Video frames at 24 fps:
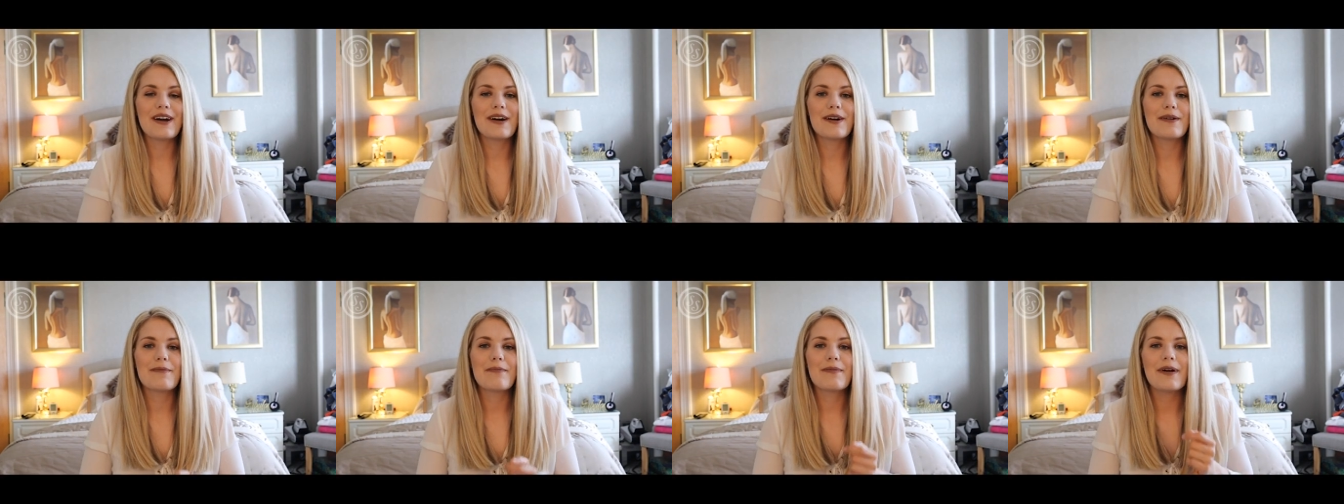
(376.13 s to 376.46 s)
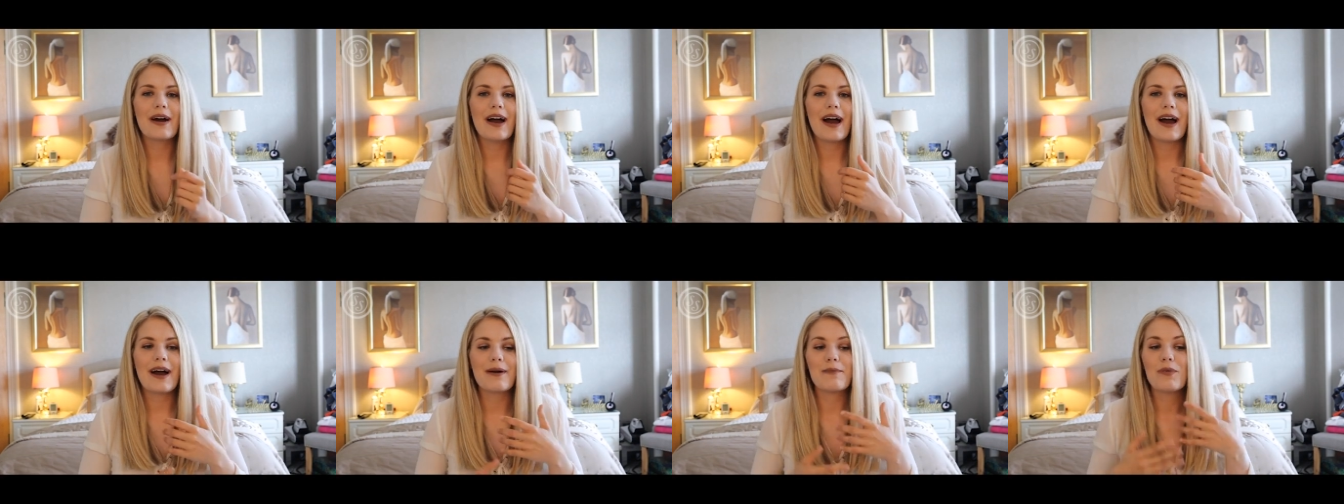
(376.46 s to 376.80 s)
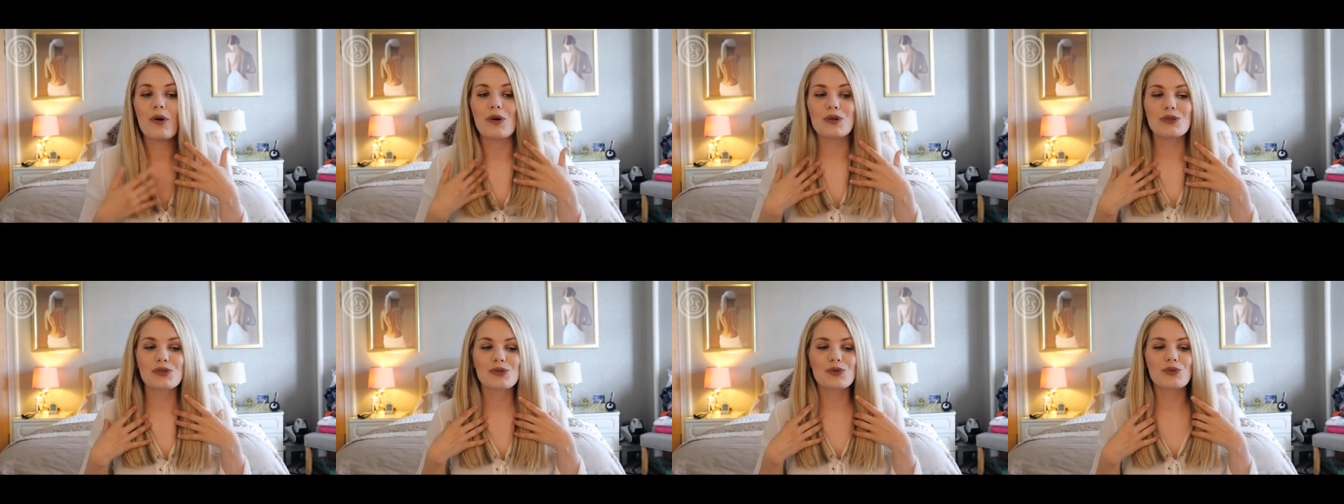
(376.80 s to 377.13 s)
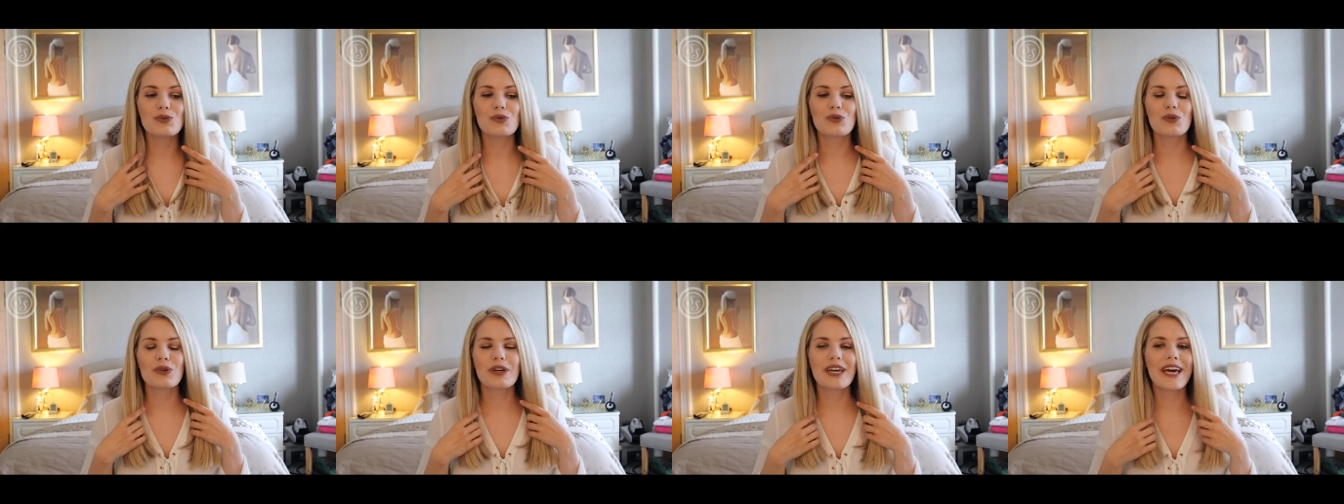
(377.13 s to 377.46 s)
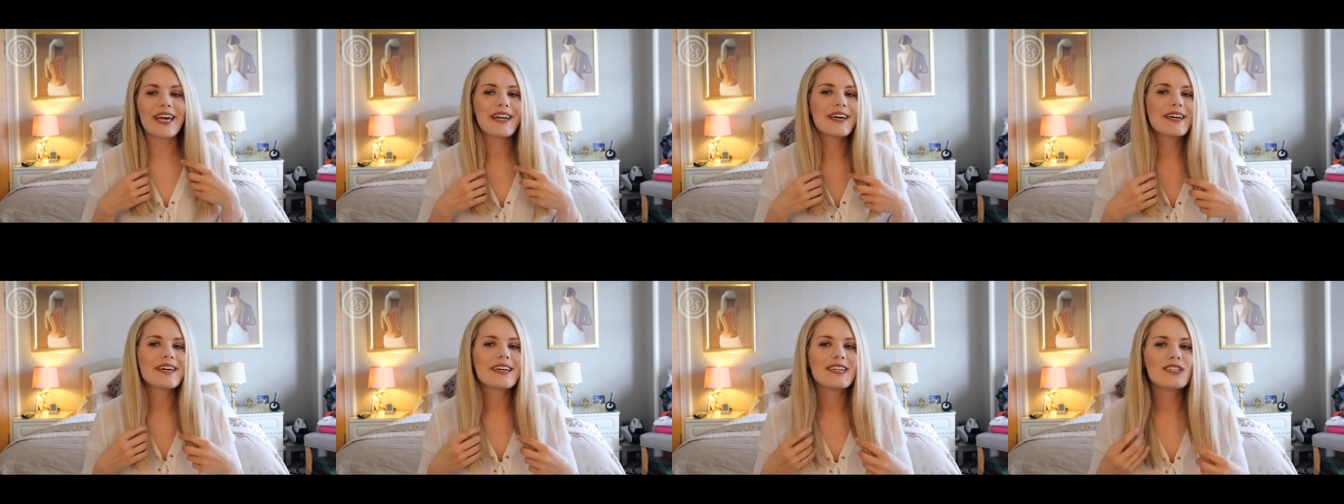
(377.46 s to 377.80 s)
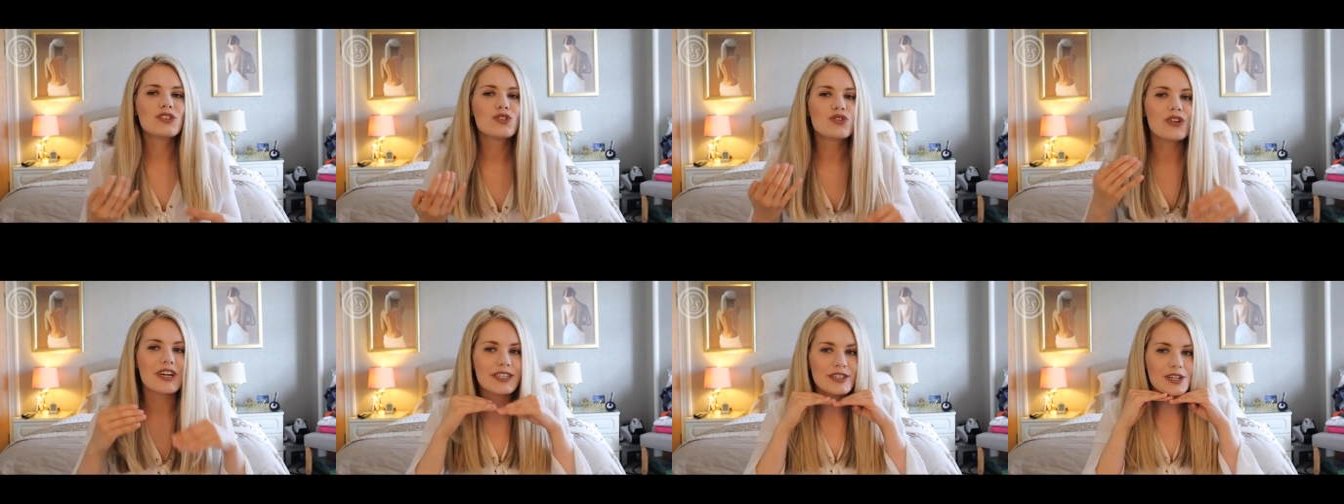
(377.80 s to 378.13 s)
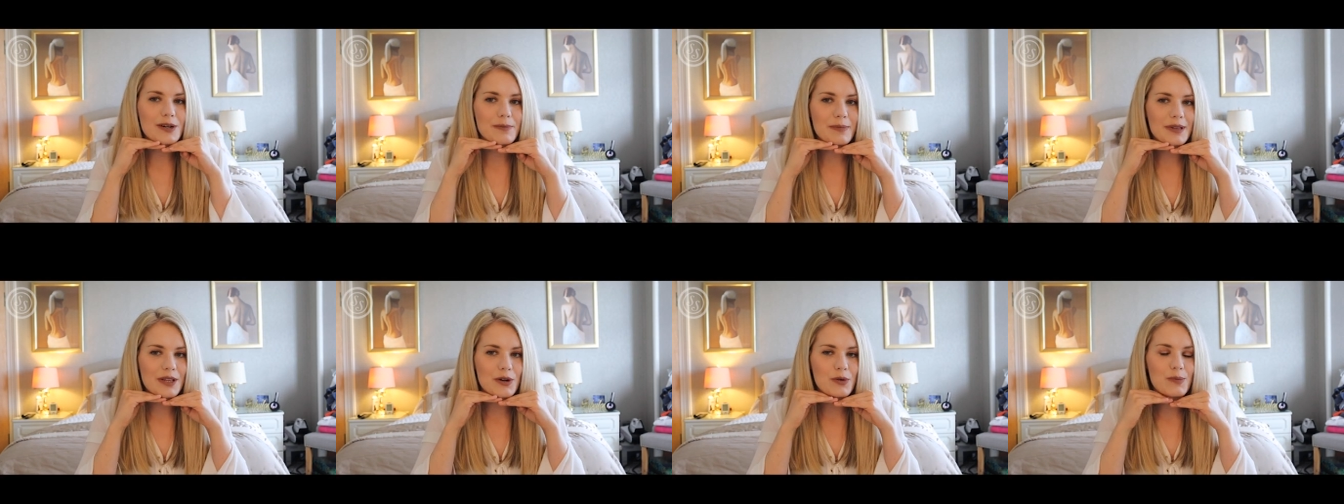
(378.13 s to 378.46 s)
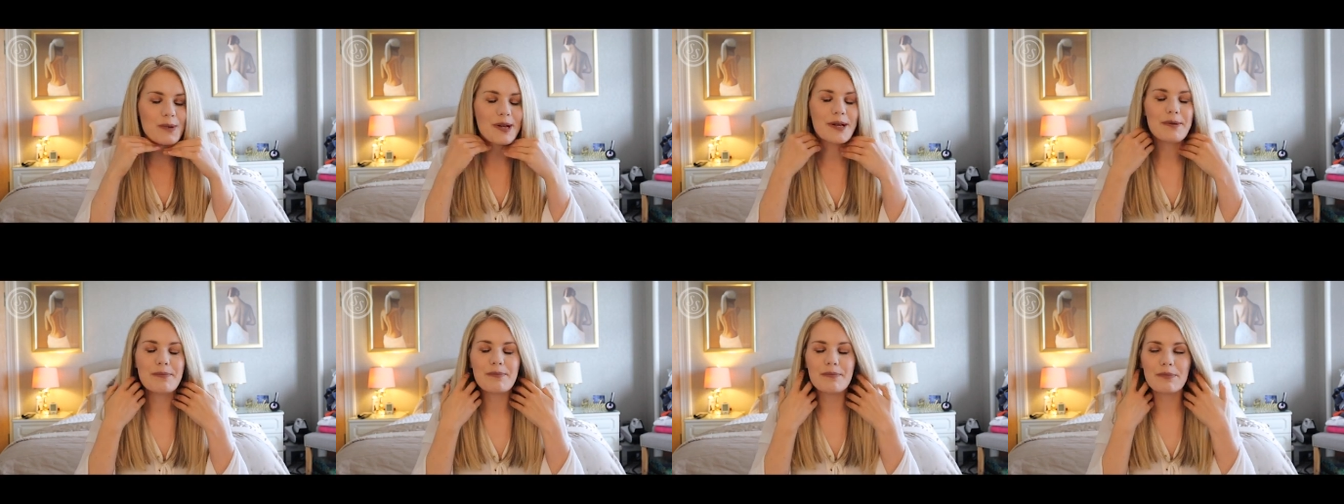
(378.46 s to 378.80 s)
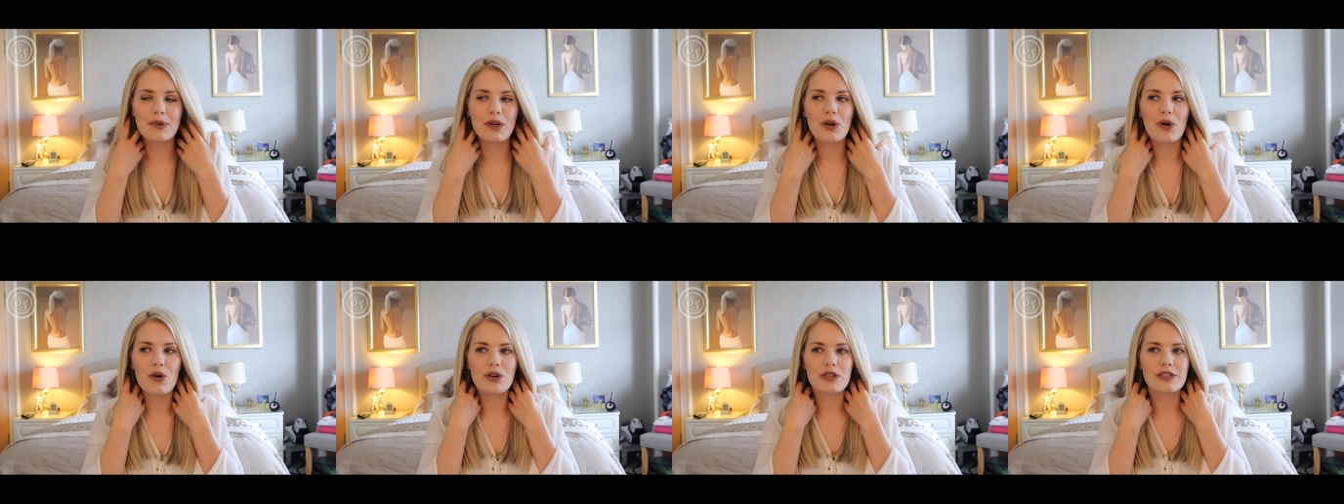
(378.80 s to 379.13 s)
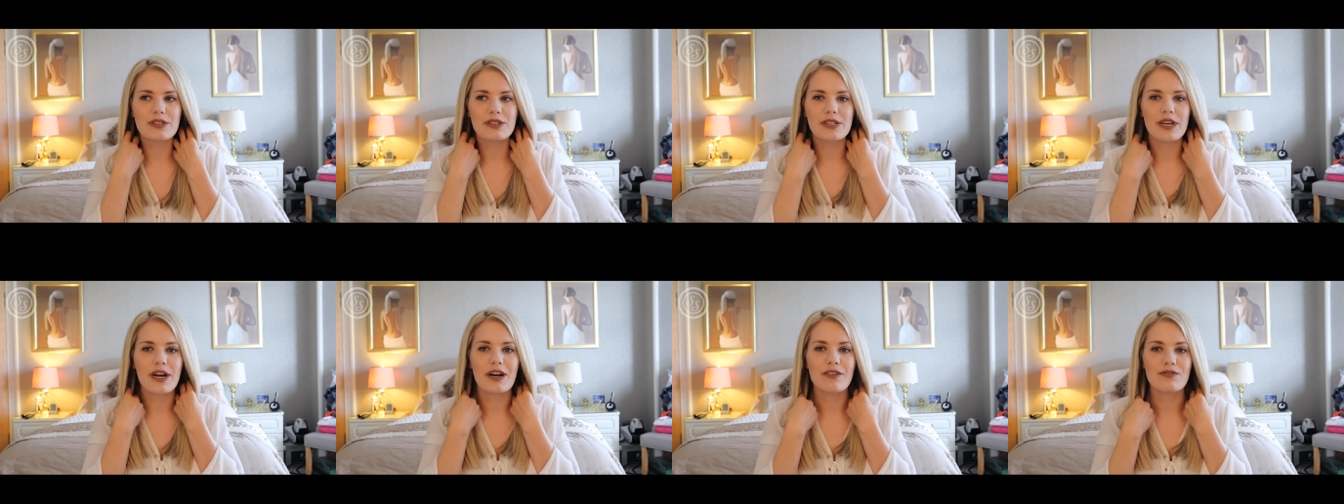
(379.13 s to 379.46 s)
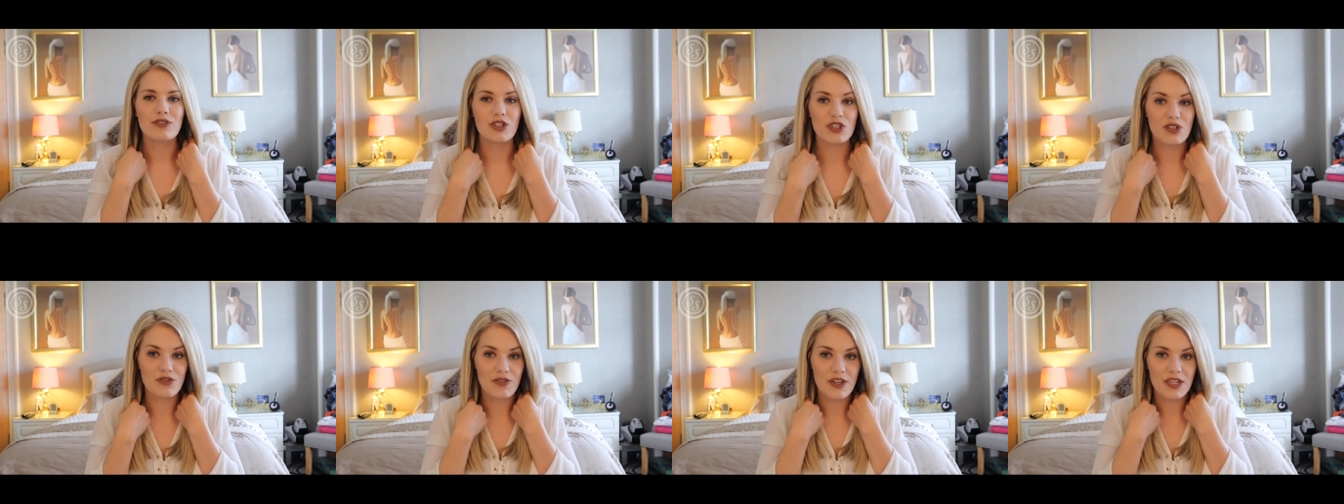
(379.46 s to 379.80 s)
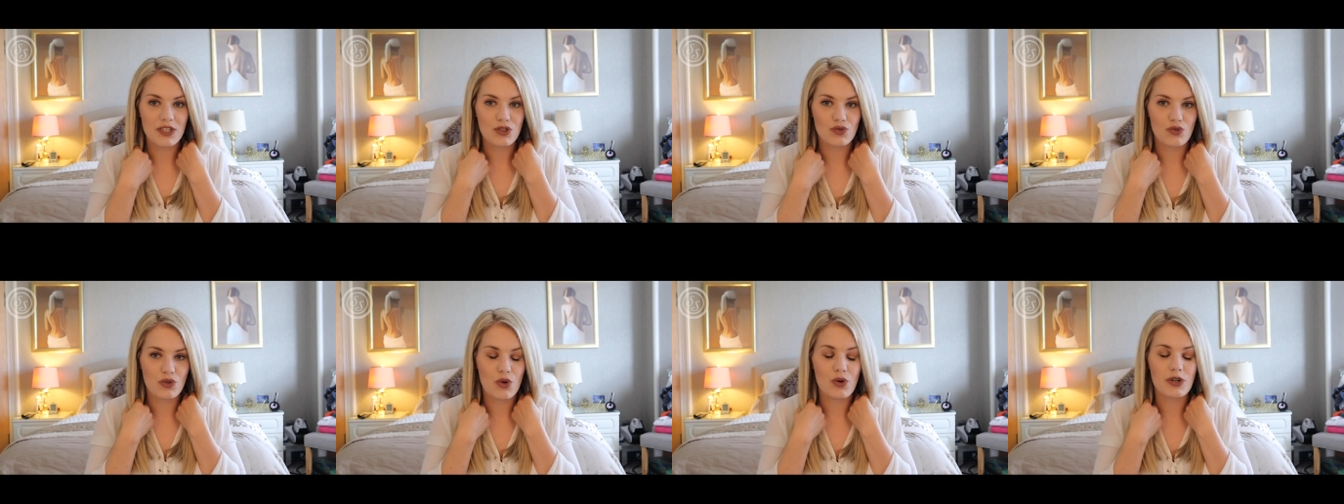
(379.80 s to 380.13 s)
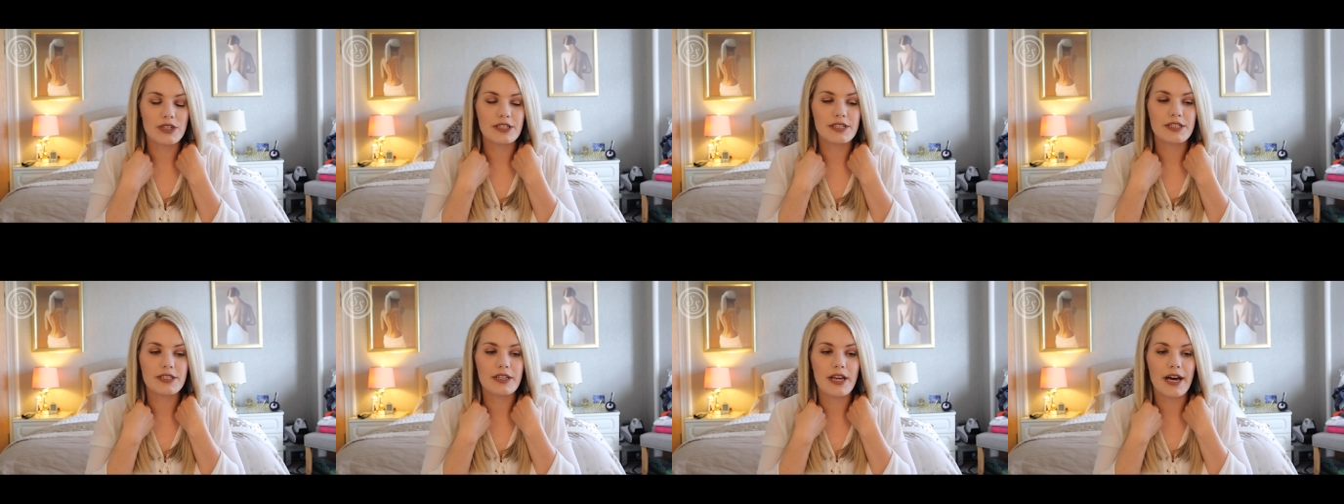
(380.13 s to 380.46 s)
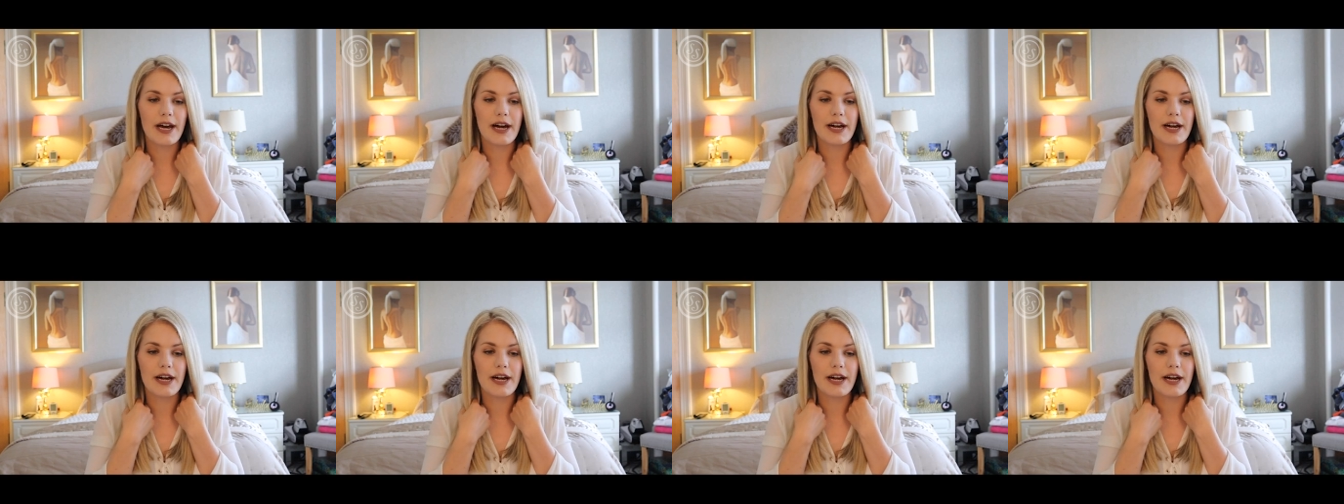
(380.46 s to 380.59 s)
I'm also kind of dressed up a little bit because I've just finished recording